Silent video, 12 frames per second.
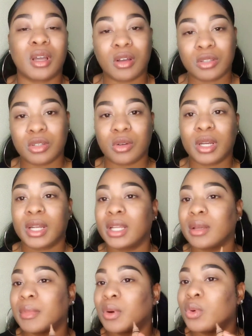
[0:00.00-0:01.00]
Also, I gotta
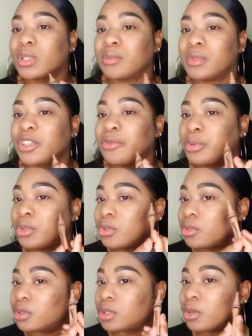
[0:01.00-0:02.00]
get my wisdom teeth
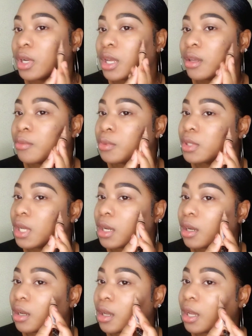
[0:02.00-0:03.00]
pulled, so that was like